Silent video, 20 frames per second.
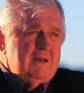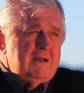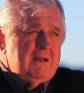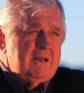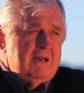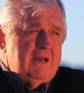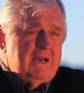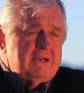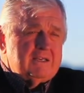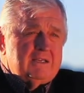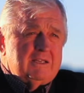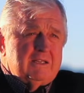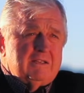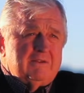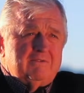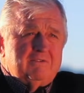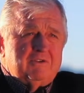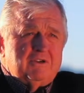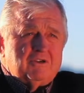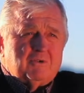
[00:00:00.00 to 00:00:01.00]
actually the
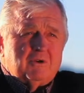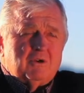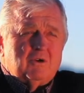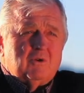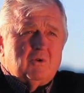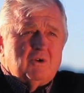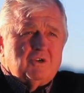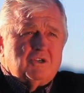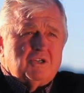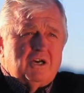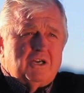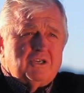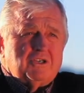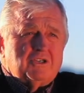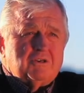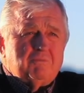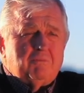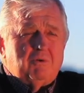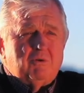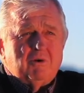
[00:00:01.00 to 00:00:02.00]
district court judges
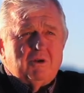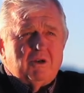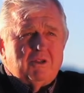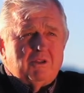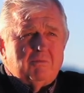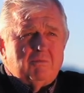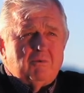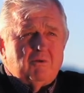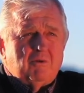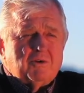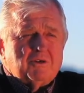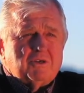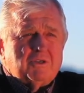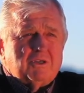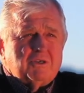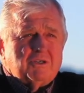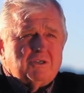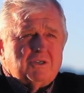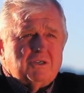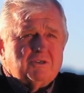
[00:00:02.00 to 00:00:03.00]
appointed the boards of
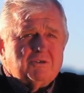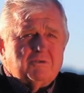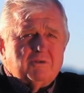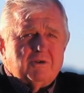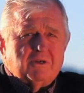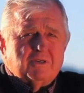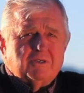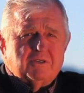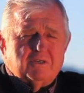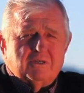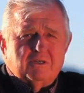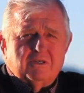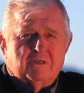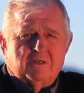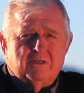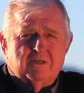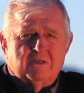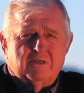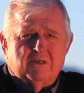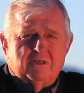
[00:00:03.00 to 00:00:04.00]
these districts, and
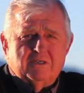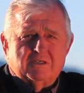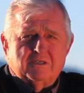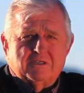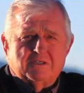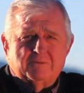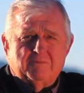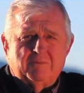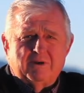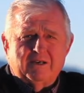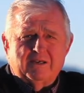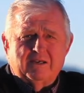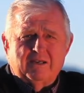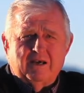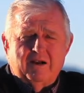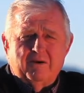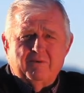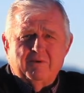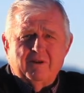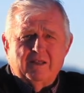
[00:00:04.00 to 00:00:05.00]
I suspect
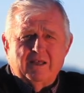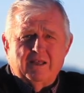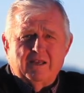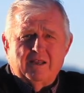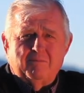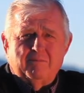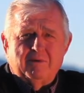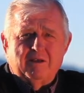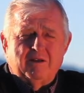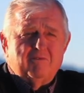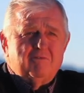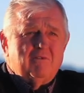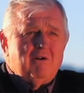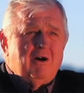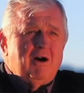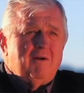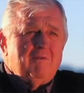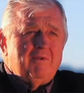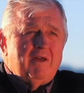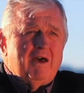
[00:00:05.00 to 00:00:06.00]
I really ended up being
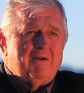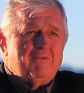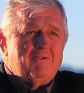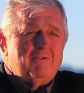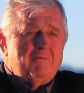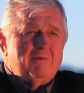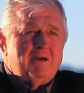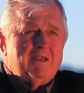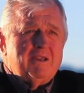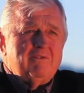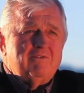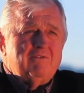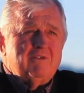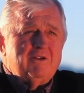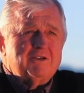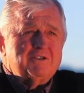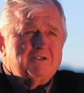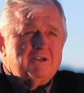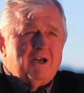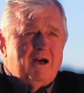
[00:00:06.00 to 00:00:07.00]
involved after many
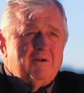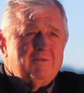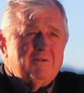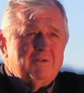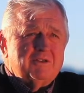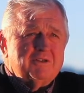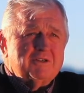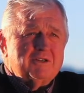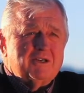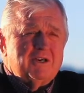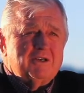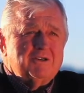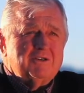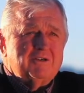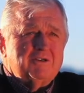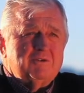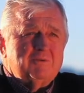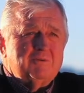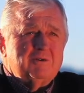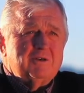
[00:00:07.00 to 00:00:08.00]
philosophical
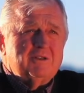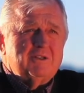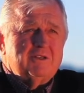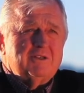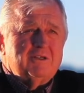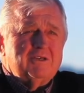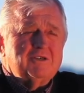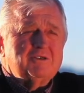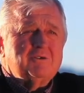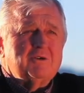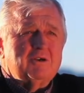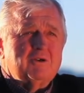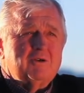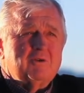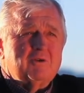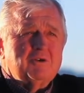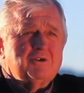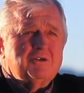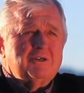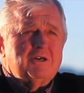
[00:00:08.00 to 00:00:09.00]
discussions with the district
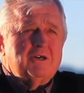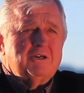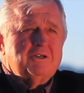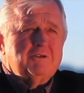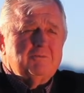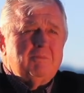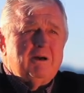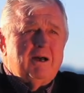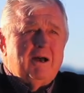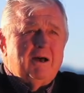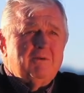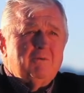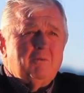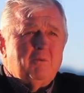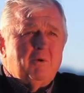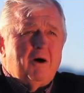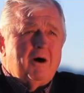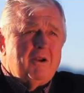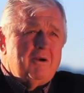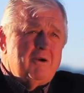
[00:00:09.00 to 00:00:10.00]
court judge about
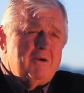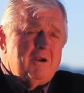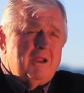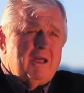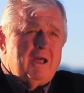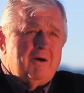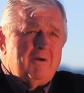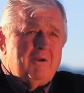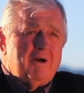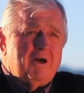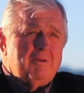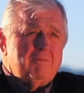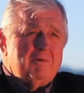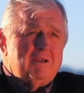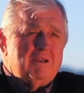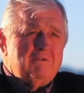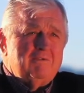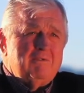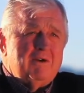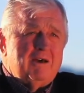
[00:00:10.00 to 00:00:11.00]
water and how it ought to be
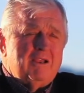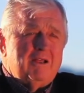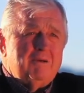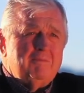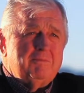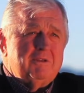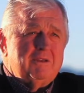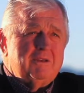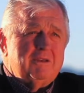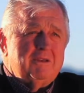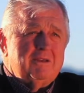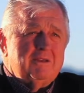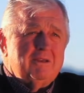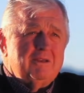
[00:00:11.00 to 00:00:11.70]
developed. And